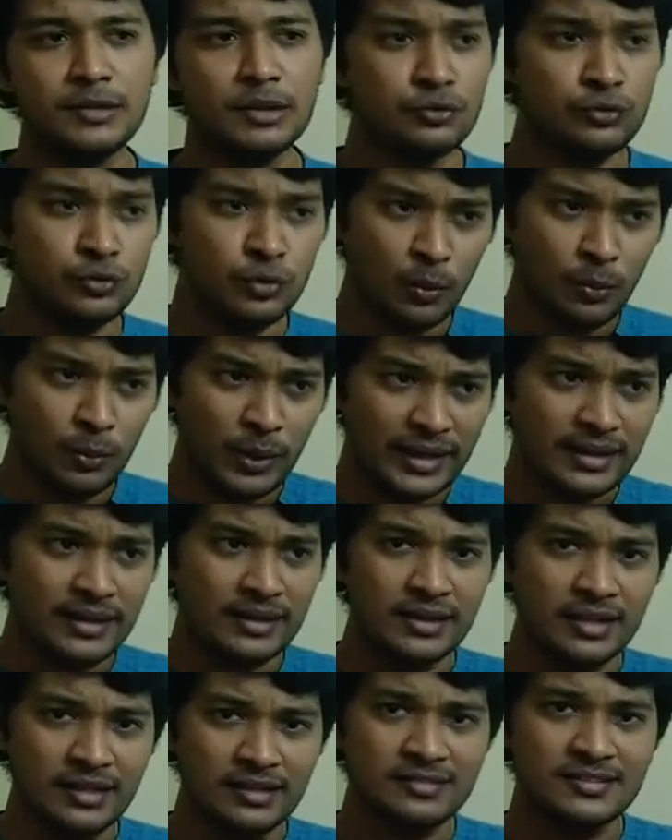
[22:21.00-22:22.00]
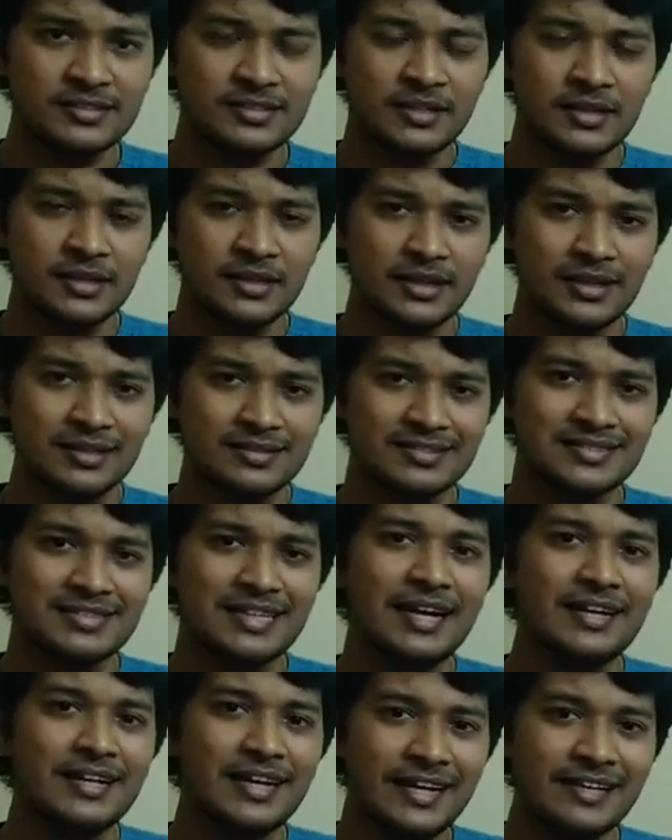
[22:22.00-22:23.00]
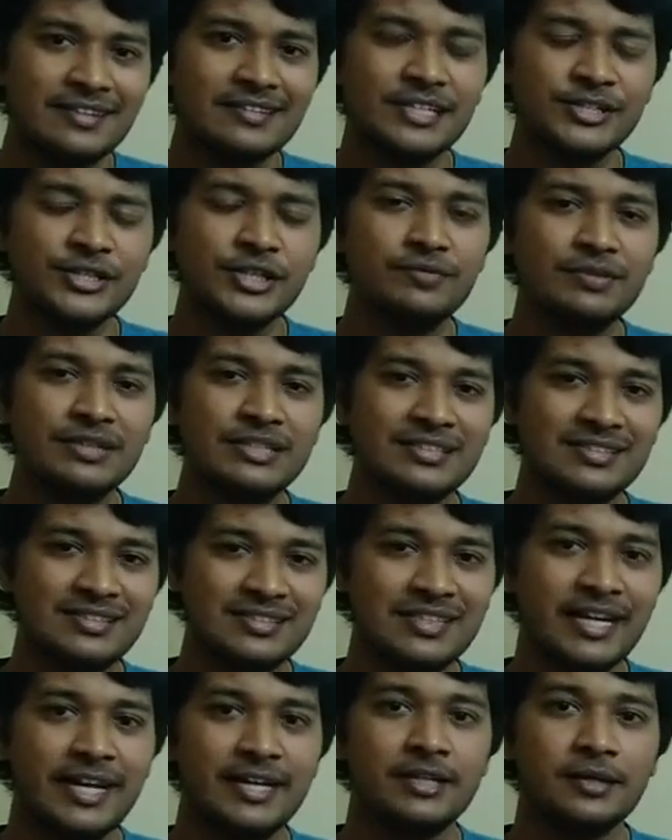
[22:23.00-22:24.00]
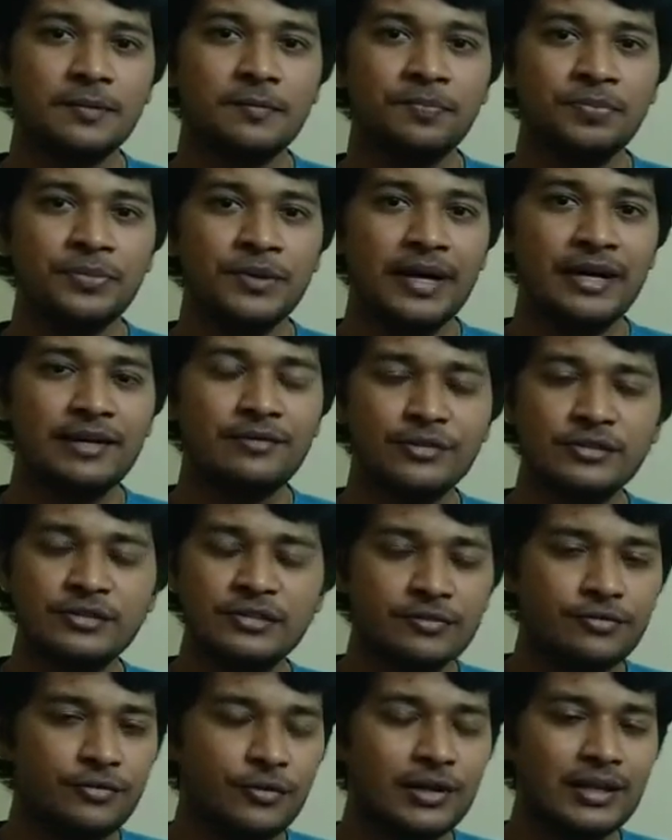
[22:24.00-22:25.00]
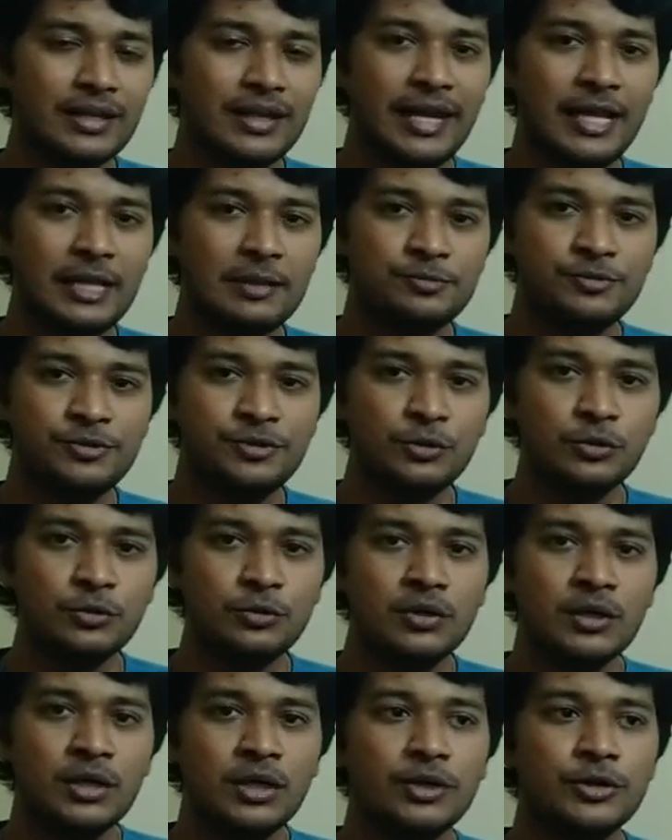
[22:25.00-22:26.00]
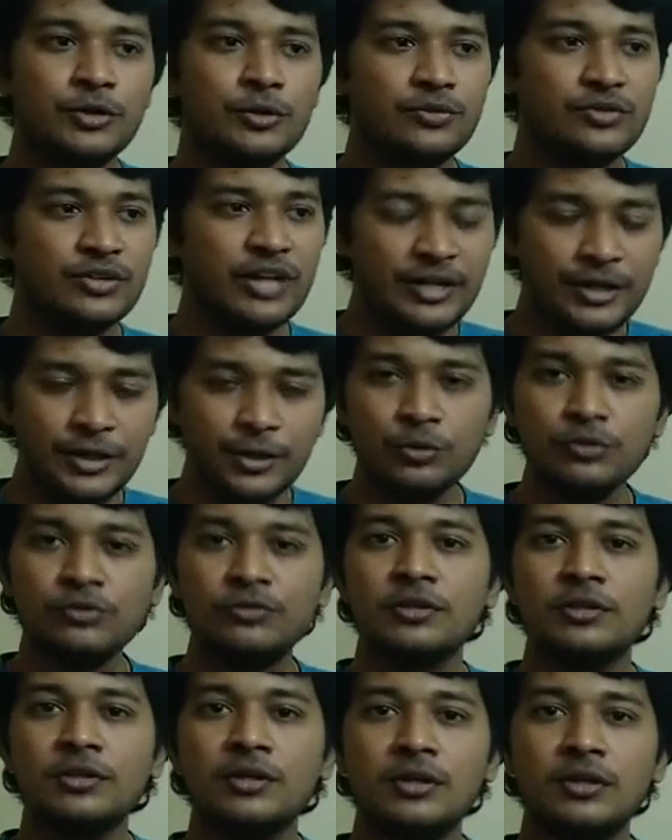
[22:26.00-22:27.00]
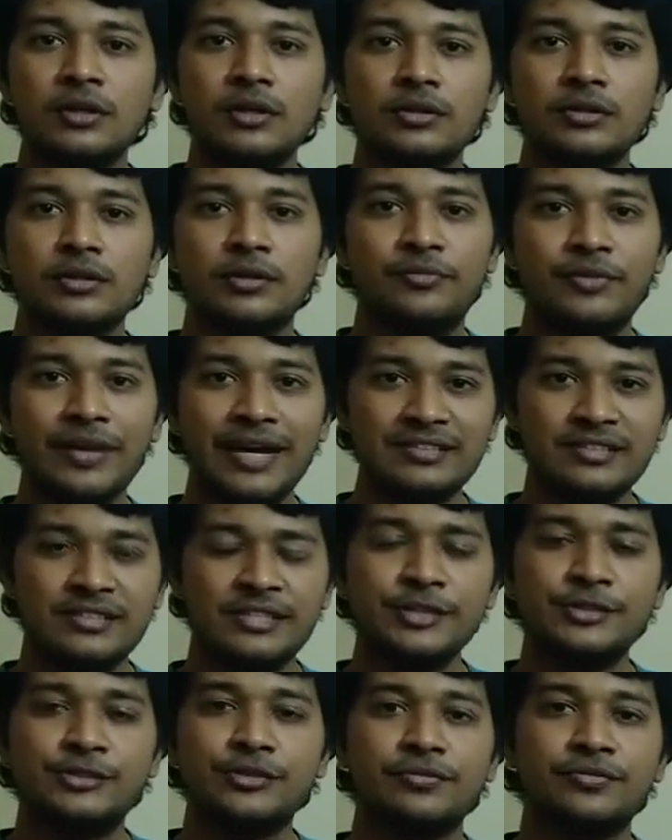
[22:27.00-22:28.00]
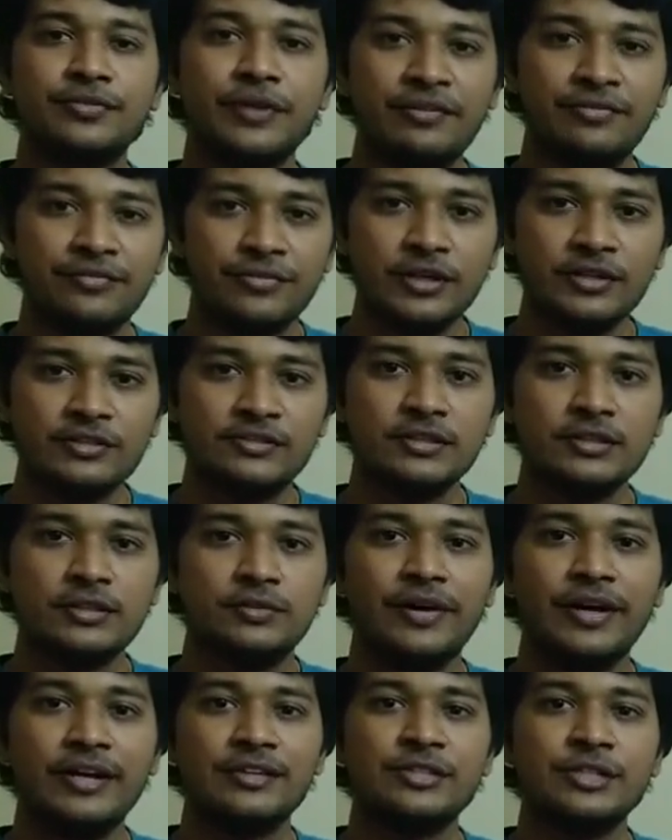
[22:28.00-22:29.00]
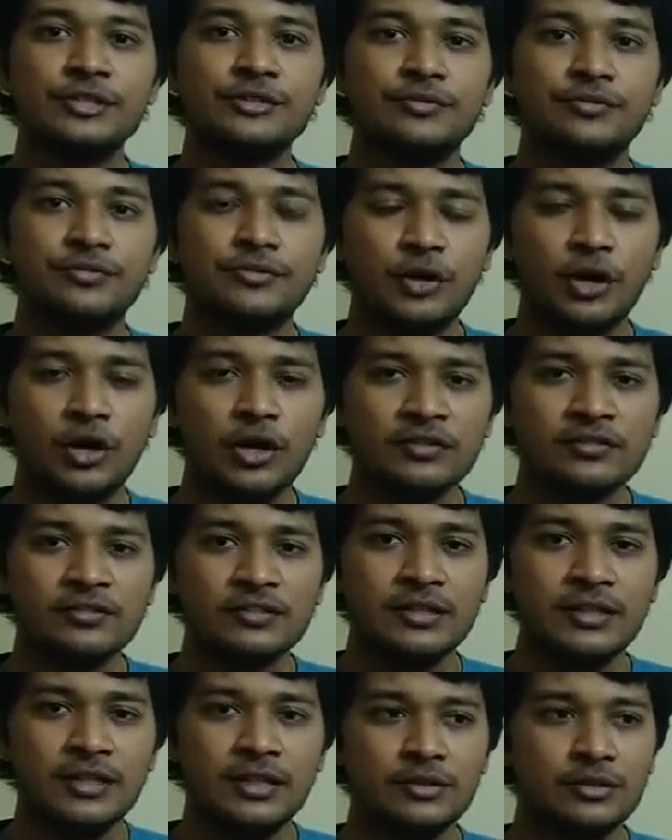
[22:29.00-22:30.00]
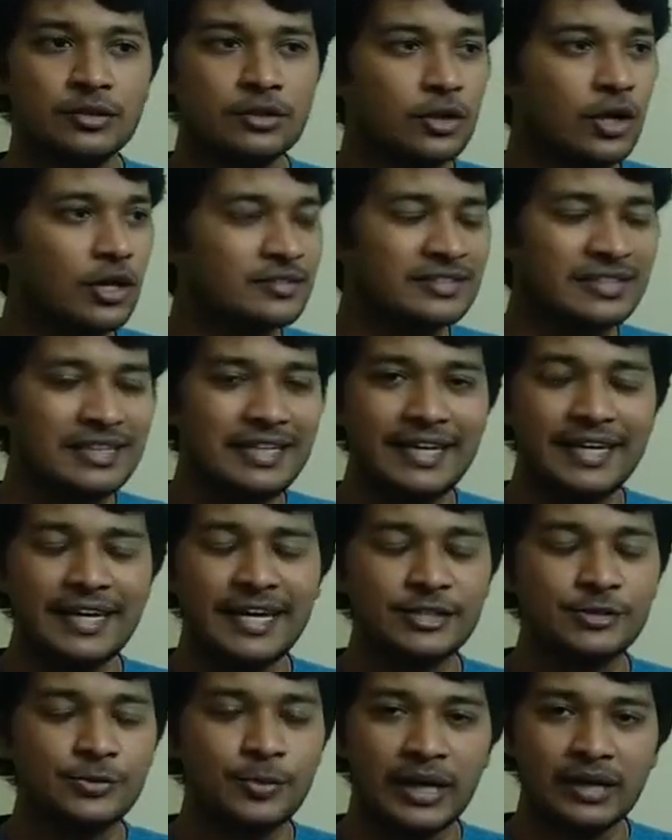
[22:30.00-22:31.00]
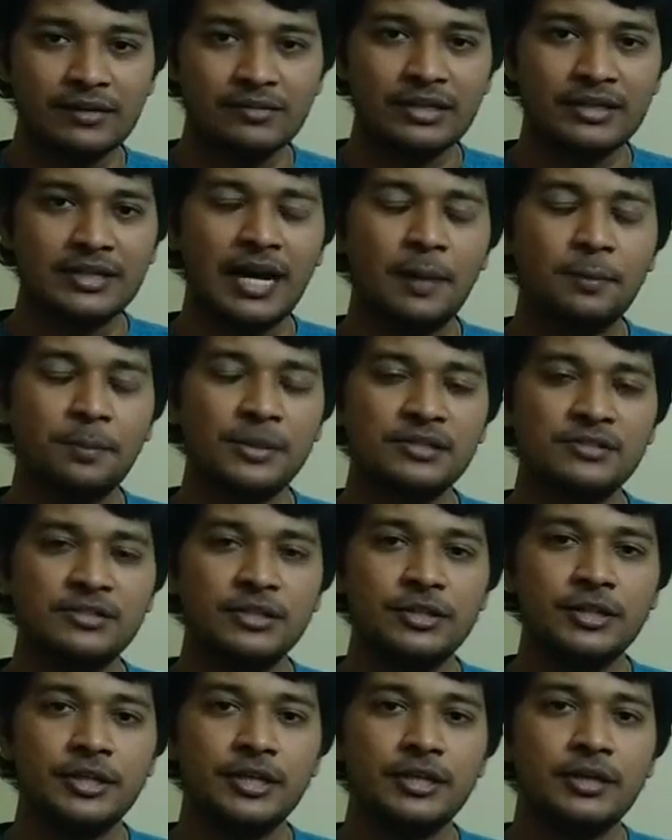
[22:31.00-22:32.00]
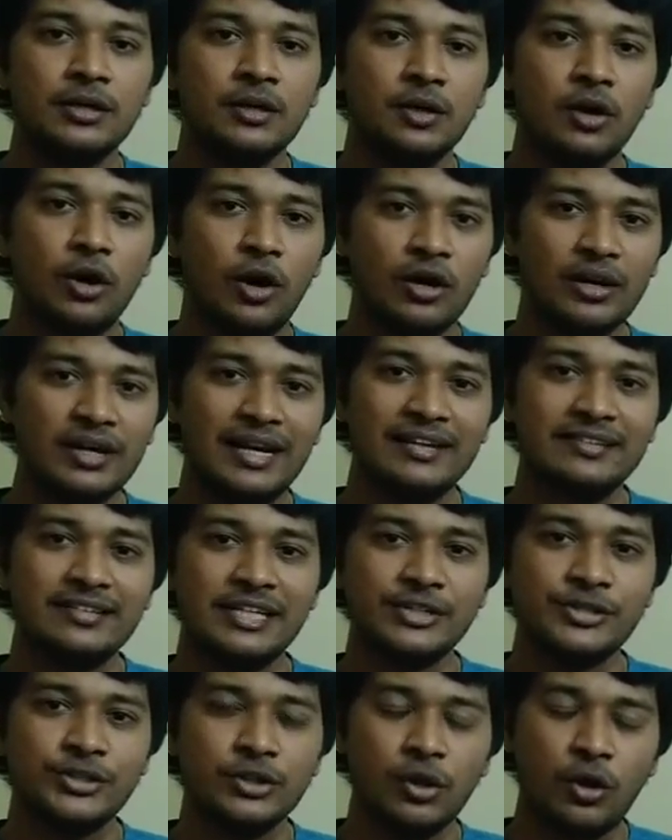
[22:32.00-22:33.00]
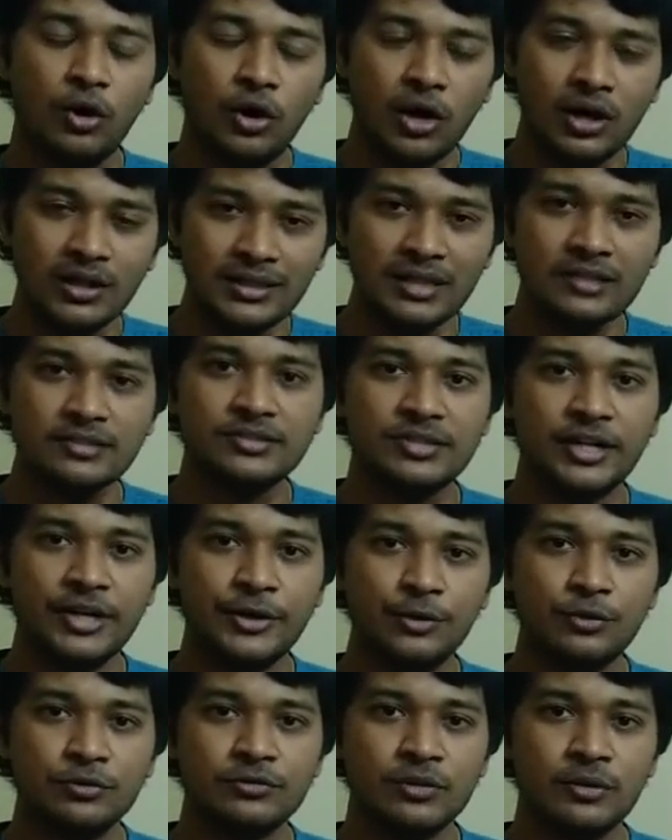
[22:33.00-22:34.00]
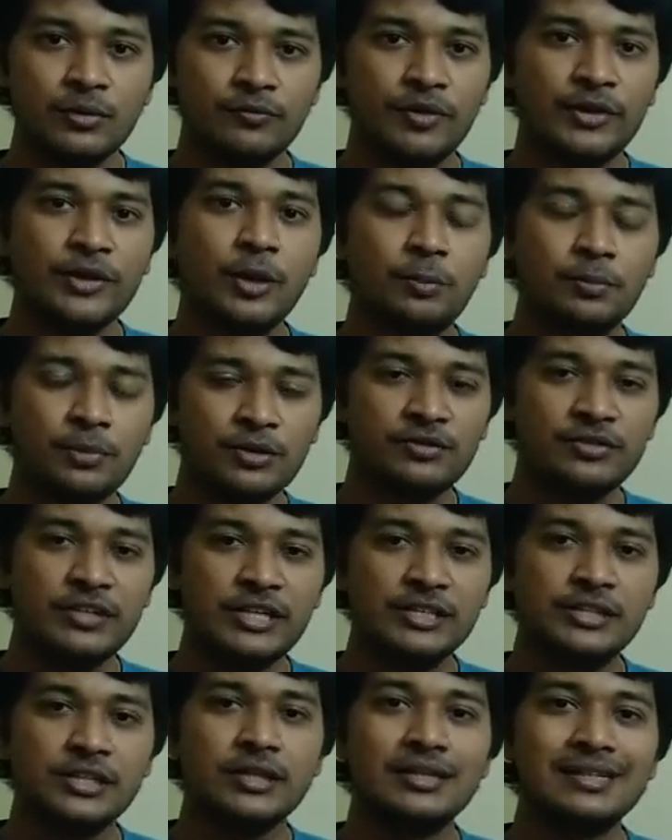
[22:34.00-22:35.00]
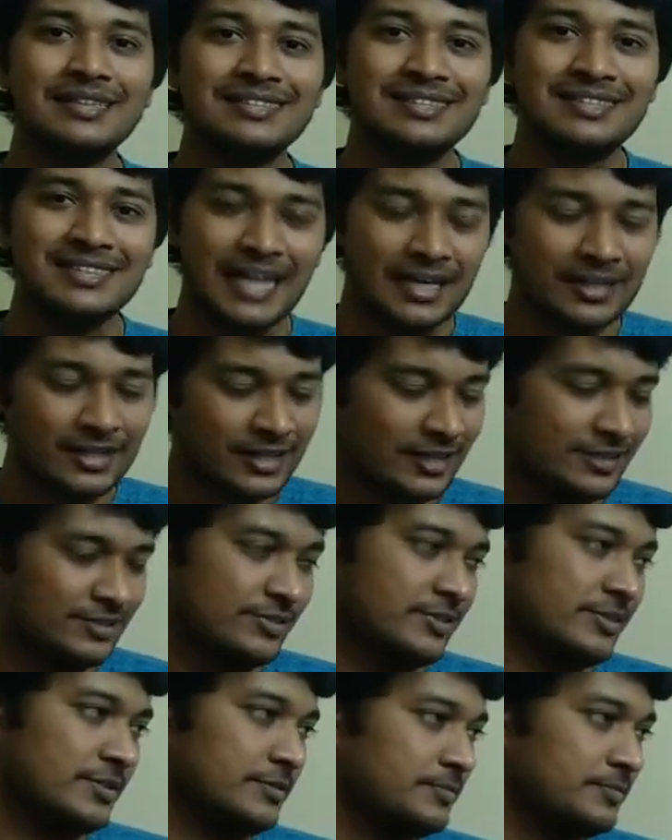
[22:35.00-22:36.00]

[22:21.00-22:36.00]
So when there is standardization which is set, it first of all helps you to reduce the wastage of efforts, the wastage of cost, the cost leakage wherever it happens in the organization. All that is reduced when your procedure is standardized.